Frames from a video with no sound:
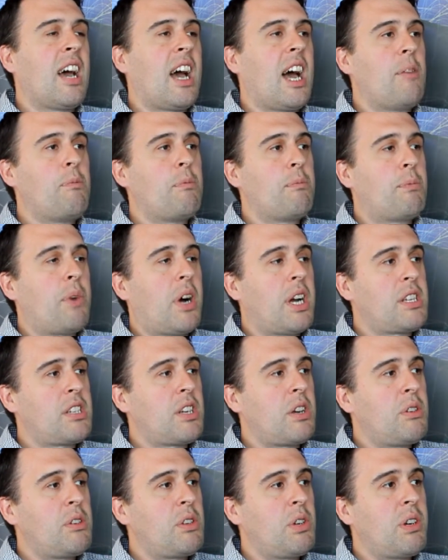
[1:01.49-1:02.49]
and by
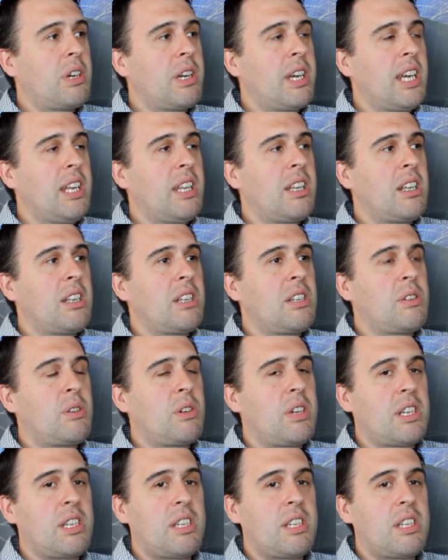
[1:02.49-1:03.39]
so doing to